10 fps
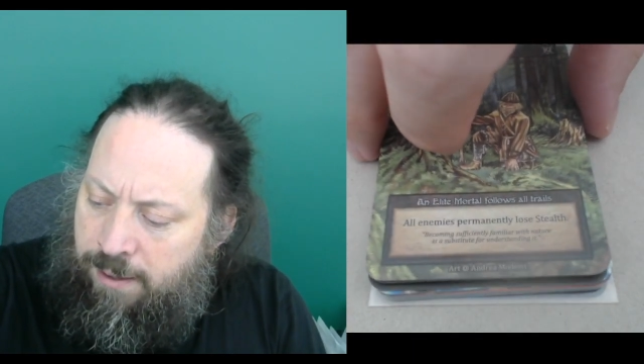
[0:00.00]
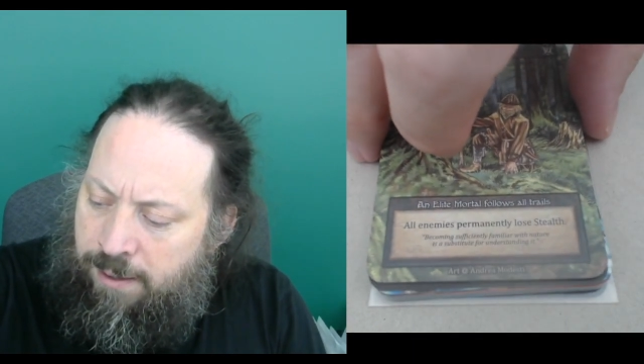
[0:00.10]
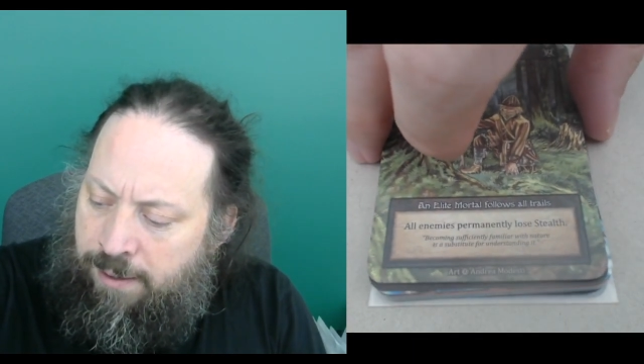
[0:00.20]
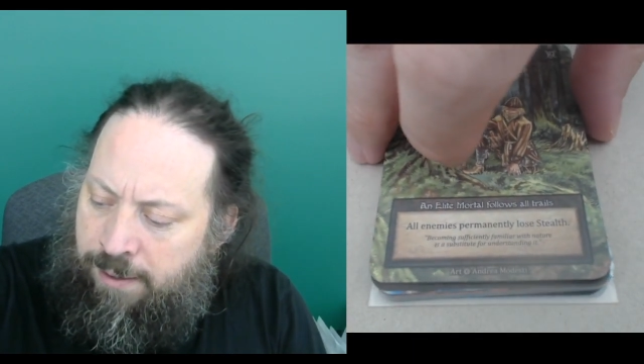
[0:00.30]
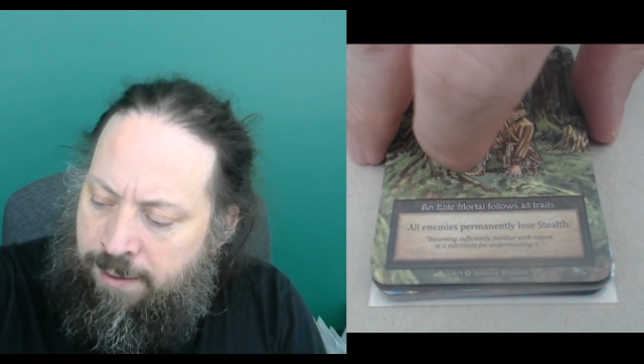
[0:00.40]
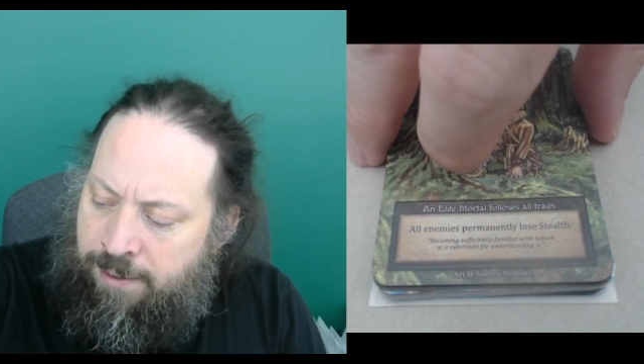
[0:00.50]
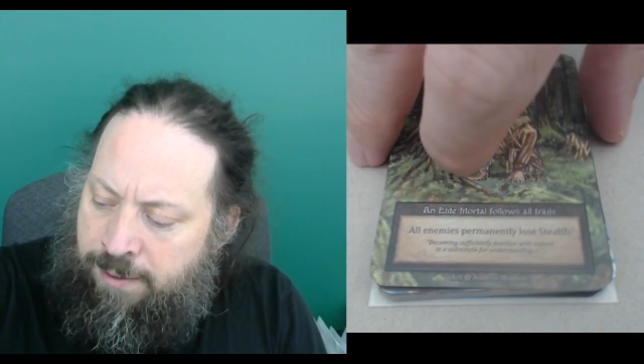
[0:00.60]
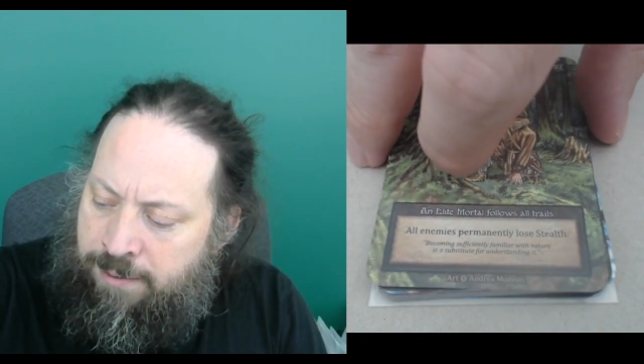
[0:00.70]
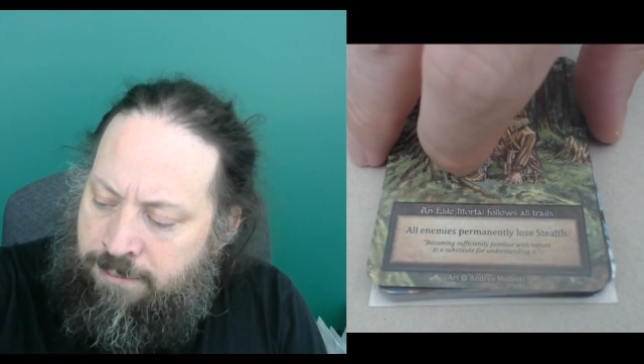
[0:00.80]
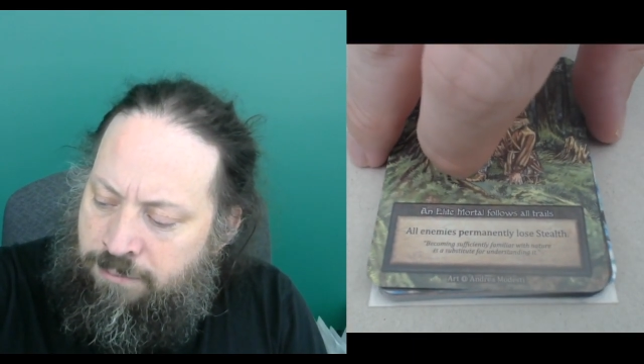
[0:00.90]

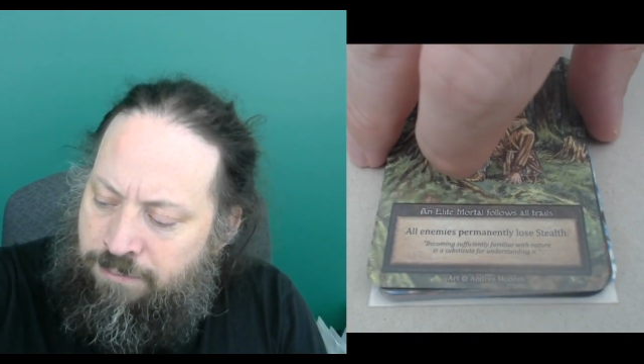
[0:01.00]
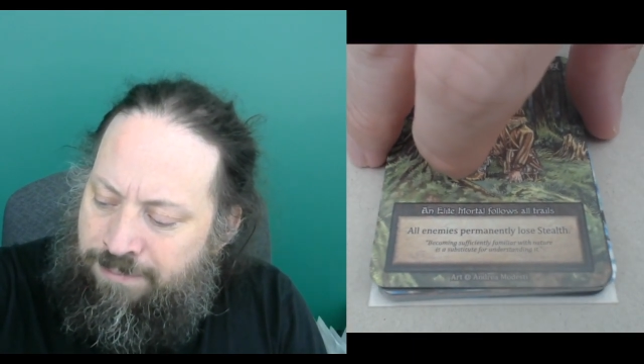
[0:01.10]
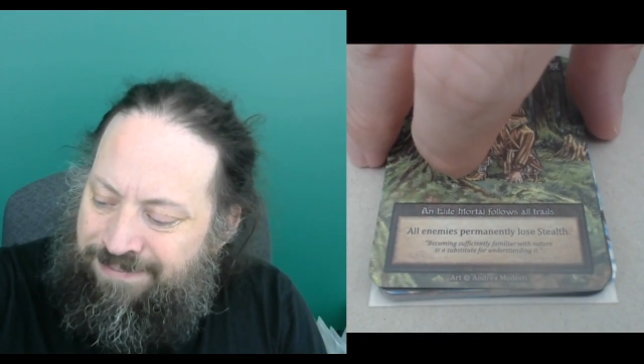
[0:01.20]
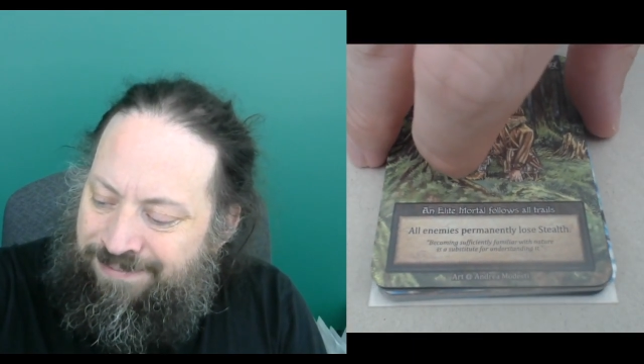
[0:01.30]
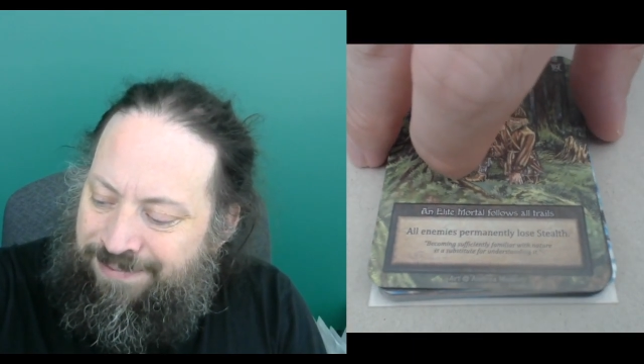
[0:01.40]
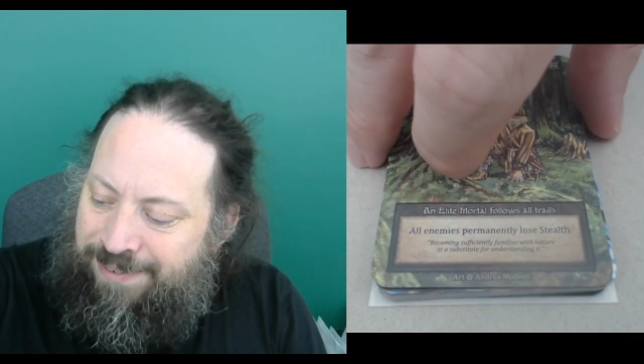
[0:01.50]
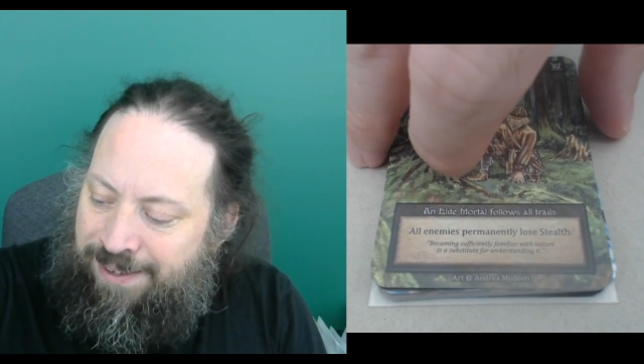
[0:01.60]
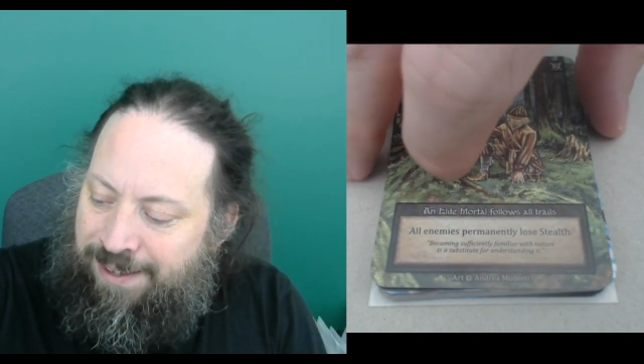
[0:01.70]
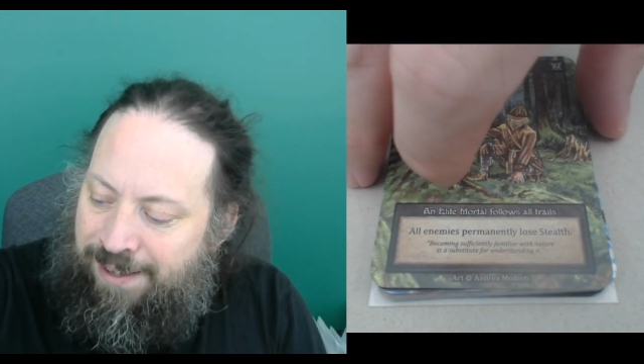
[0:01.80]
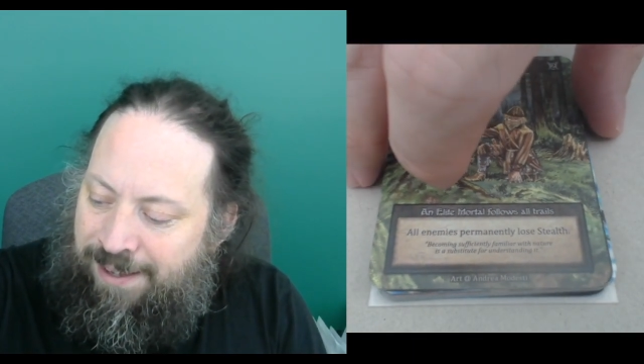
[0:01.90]
Uh,
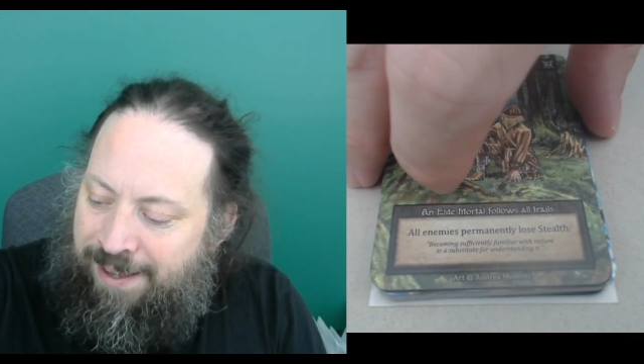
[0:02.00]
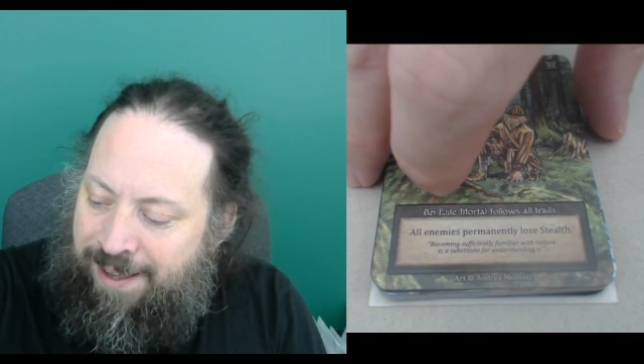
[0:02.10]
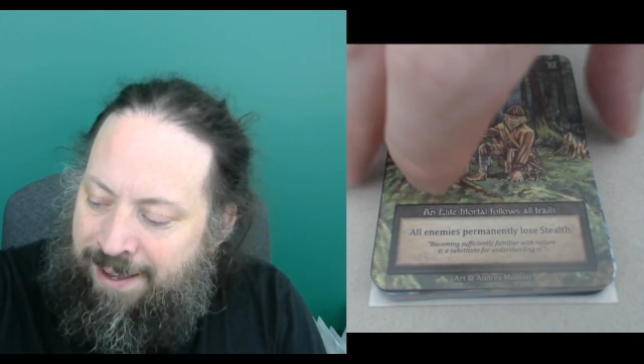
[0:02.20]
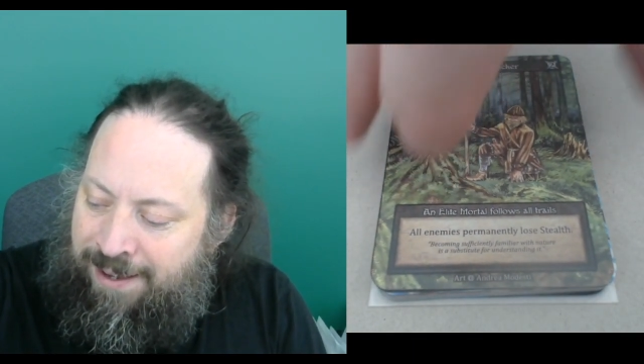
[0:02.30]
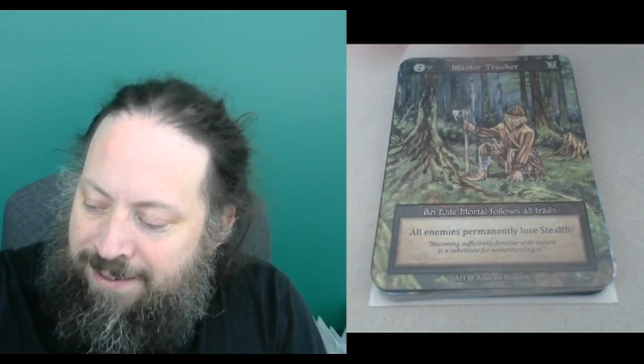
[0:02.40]
I